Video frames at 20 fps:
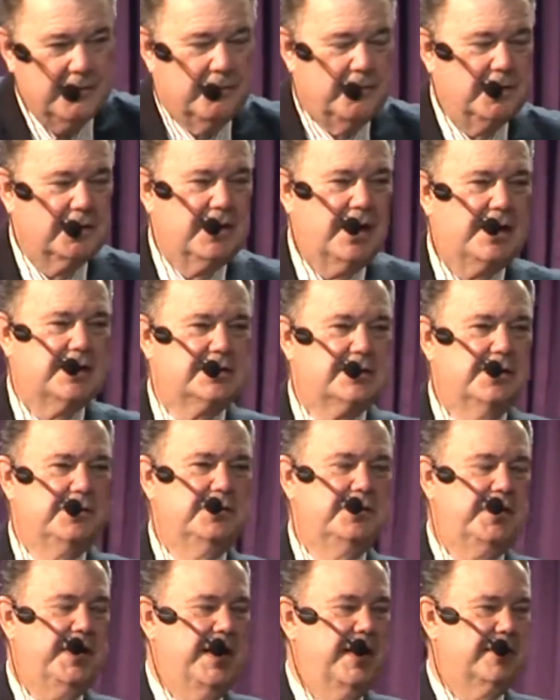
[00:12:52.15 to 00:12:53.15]
Well, God
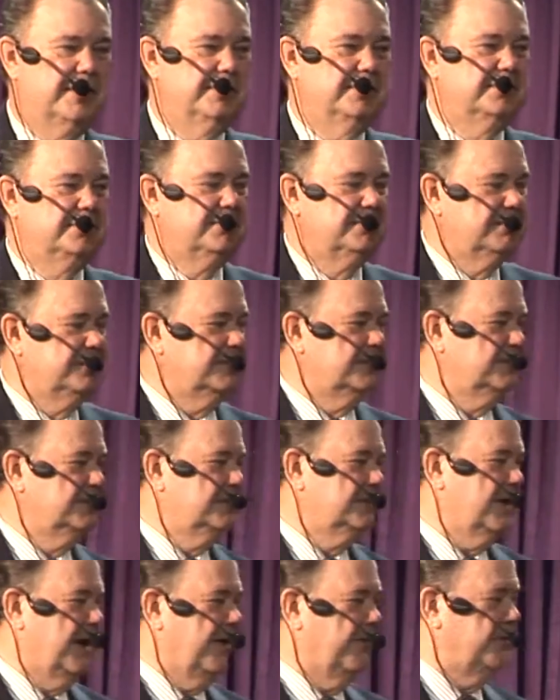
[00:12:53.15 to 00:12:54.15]
told Adam,
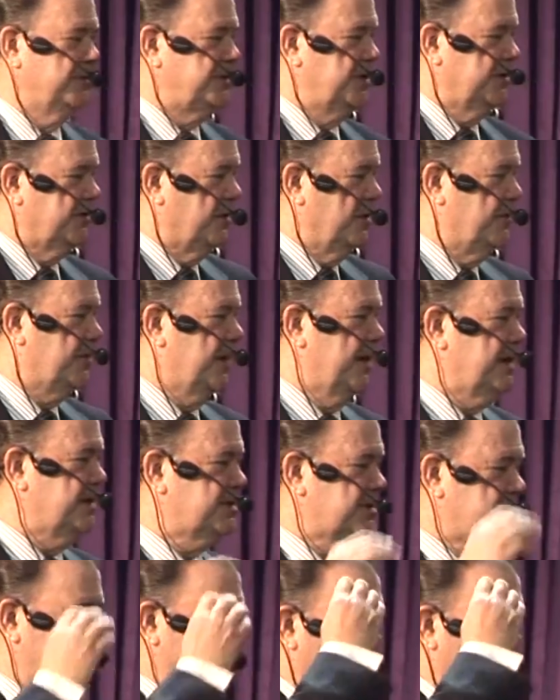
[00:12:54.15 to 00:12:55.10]
I want you to replenish